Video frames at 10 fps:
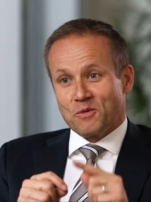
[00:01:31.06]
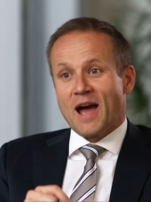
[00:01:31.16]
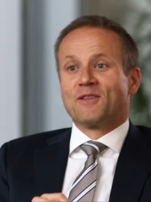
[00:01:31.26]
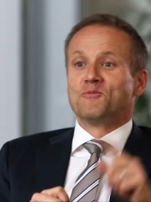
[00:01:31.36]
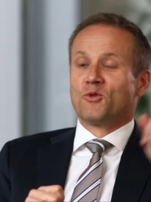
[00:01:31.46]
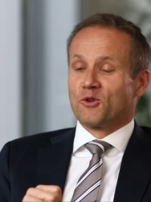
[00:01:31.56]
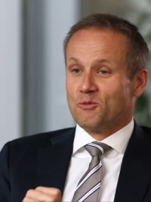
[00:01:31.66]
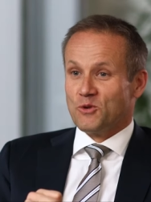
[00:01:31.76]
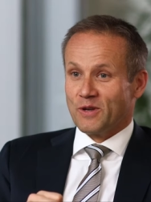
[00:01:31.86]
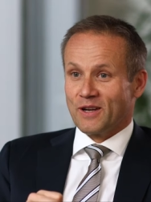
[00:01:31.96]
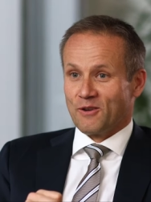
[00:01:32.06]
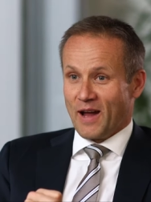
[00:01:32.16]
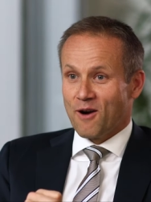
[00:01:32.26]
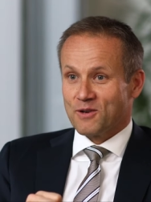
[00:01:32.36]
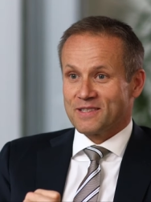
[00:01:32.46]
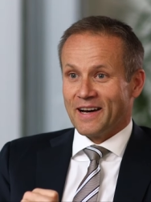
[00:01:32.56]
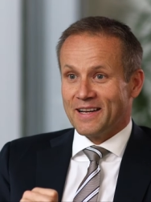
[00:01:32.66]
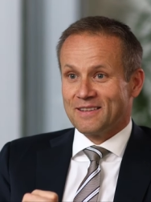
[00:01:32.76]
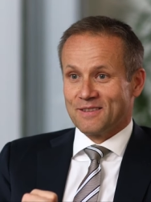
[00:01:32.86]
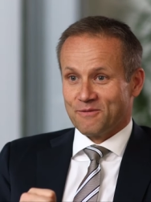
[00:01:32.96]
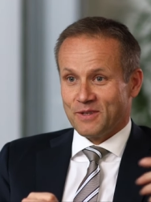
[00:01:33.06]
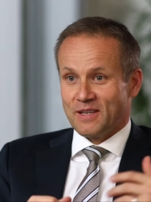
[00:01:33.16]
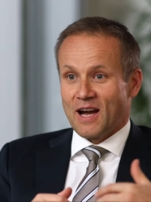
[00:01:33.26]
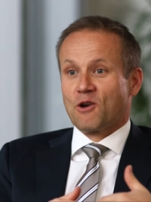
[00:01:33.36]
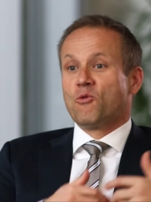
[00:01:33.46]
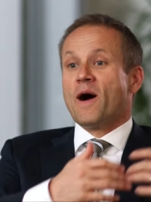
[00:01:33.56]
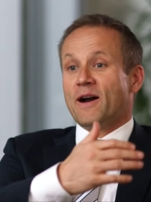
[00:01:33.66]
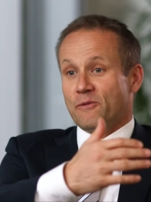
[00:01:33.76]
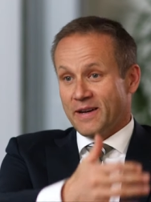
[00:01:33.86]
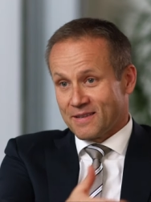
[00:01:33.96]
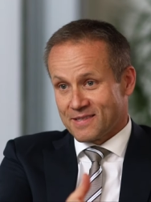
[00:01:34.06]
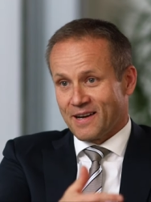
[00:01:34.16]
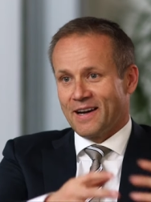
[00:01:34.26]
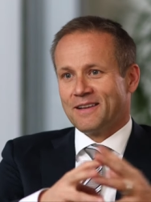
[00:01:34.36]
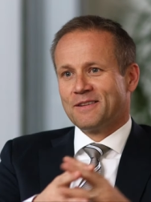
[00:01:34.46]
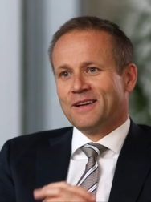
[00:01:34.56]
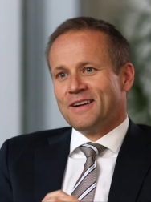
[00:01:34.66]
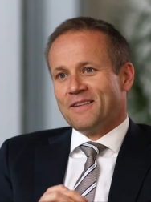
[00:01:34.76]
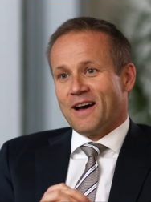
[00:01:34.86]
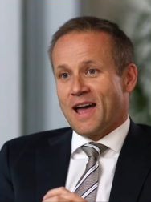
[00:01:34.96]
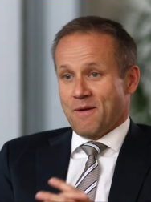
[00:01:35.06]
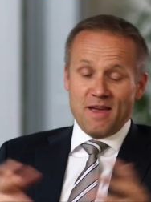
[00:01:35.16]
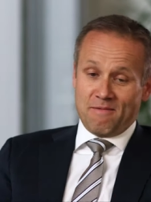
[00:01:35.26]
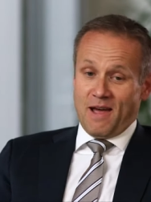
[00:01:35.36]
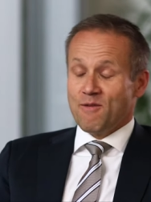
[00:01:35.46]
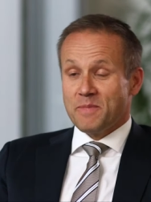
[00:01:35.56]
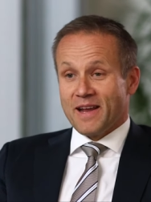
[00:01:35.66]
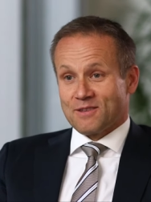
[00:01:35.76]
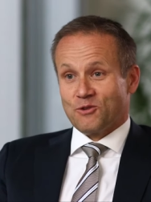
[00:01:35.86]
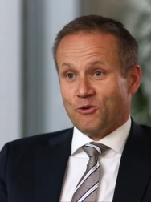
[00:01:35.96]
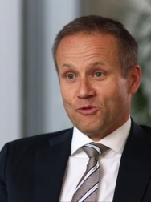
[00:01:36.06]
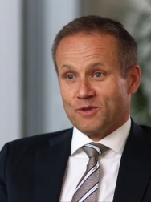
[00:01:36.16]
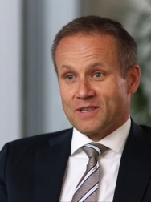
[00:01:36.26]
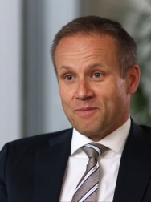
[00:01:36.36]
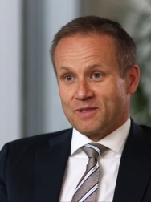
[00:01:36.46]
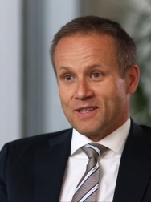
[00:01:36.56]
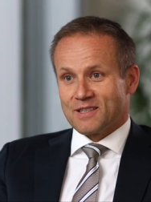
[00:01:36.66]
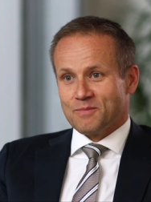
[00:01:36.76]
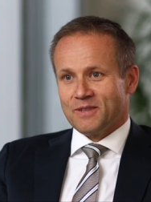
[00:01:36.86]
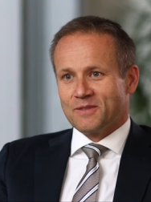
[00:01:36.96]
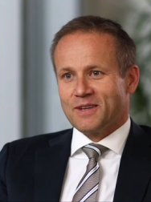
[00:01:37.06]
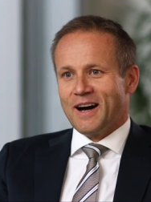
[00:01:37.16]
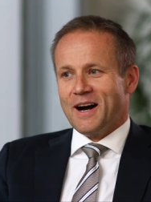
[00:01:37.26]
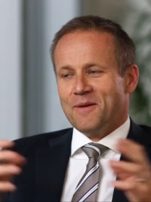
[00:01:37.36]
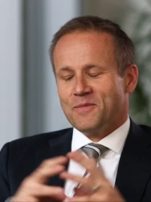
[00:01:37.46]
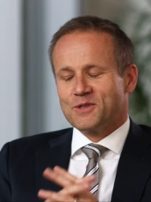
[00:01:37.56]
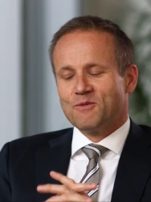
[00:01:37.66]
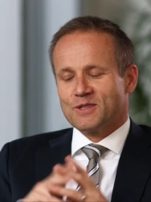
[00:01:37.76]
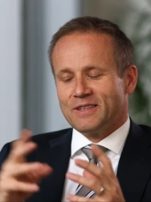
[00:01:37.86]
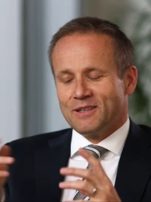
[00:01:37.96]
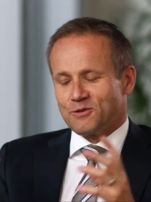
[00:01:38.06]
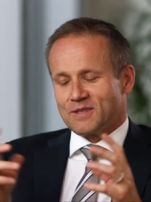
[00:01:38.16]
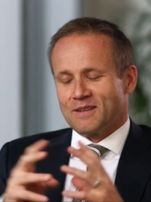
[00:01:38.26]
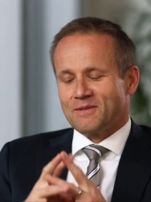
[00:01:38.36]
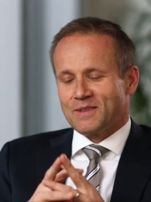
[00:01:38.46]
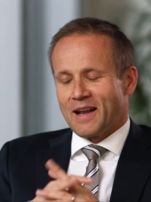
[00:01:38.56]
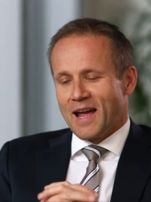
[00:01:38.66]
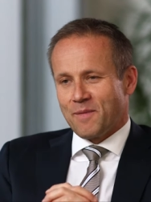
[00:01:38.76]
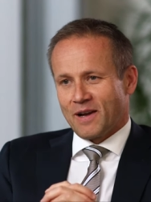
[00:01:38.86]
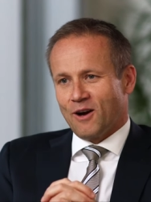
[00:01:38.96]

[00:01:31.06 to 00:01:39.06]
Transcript: we had to more communicate on our side, the acquiring side. Hey, everybody has to go for the same assessment. So it was an interesting dynamic